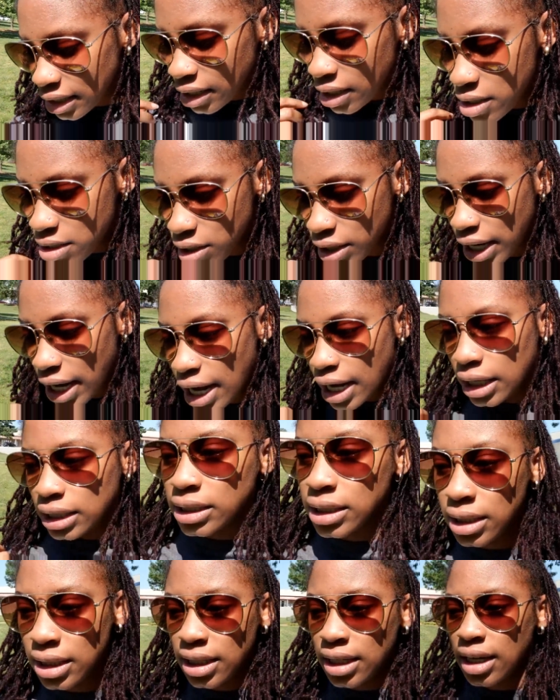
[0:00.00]
So yeah,
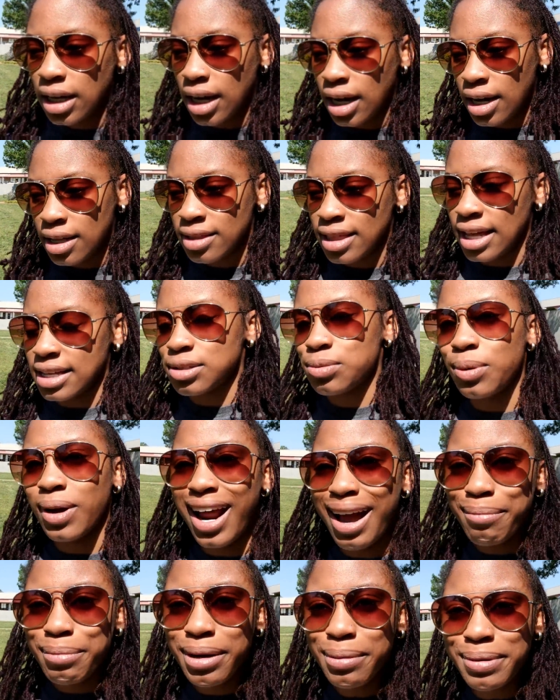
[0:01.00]
that's what I'm
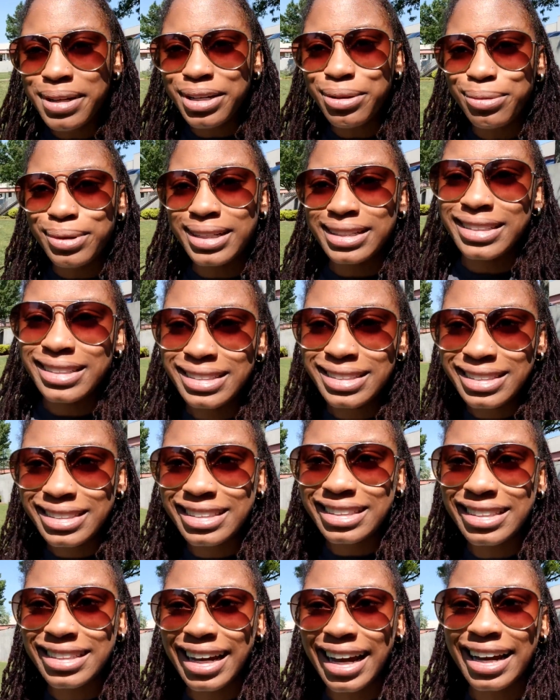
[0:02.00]
gonna be doing
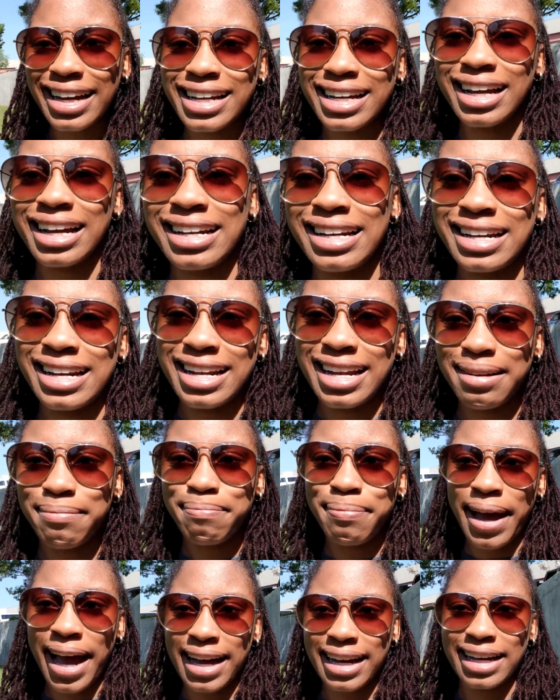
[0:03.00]
today. I need to get
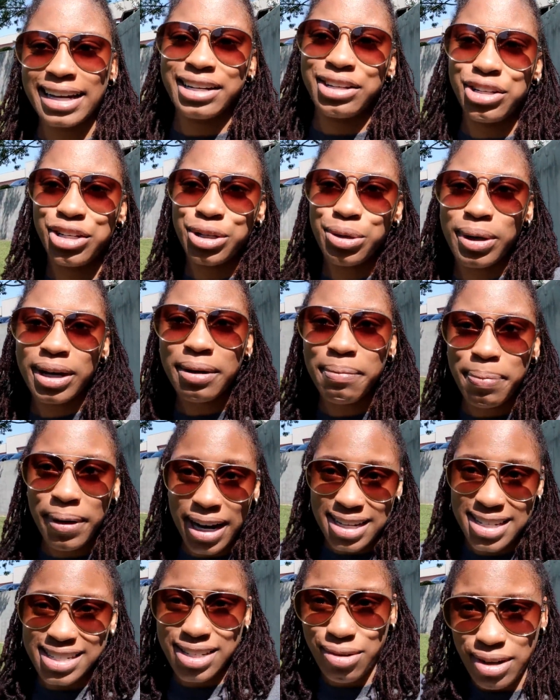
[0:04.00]
back into it, but I
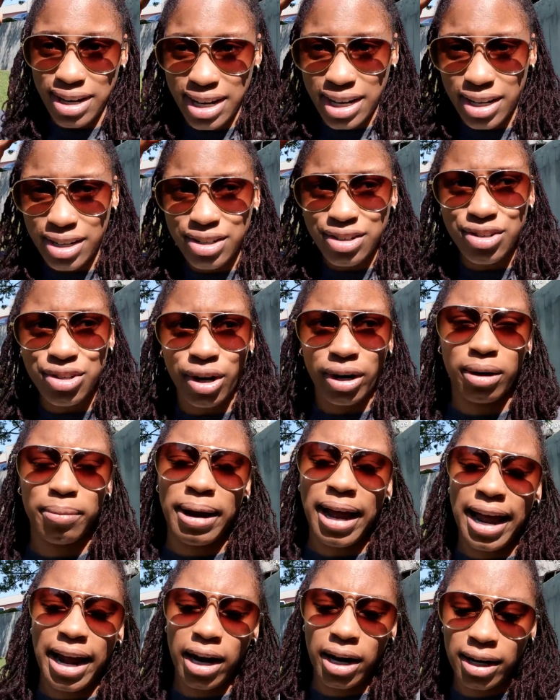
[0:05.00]
still need to start on my
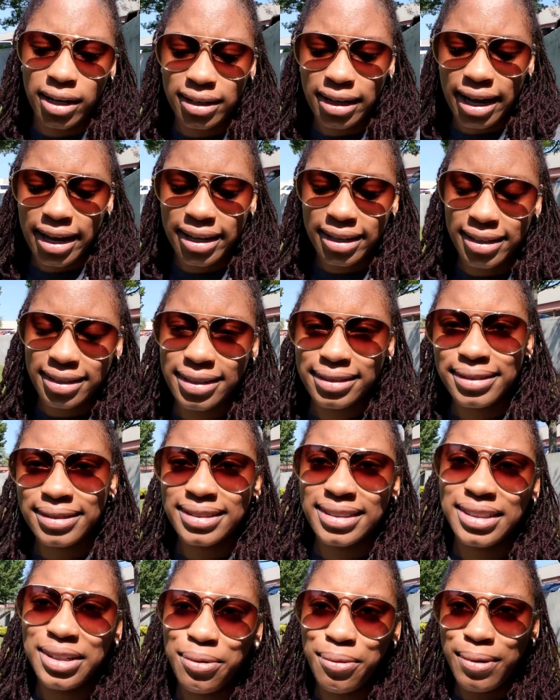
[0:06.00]
hair. Like,
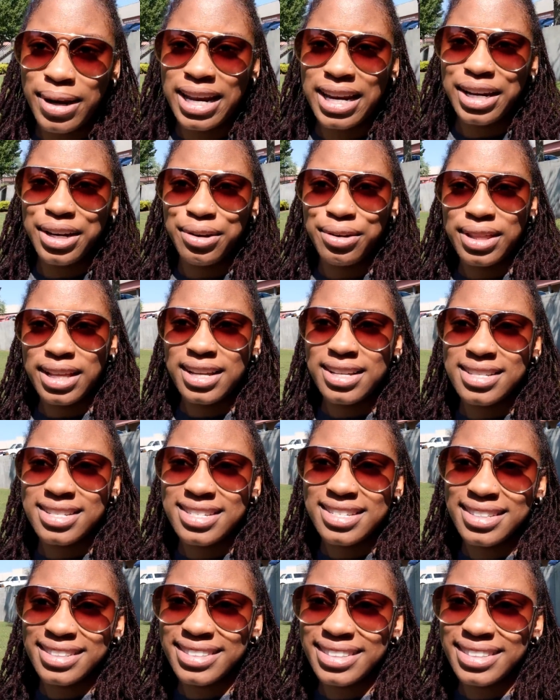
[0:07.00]
we need to do this.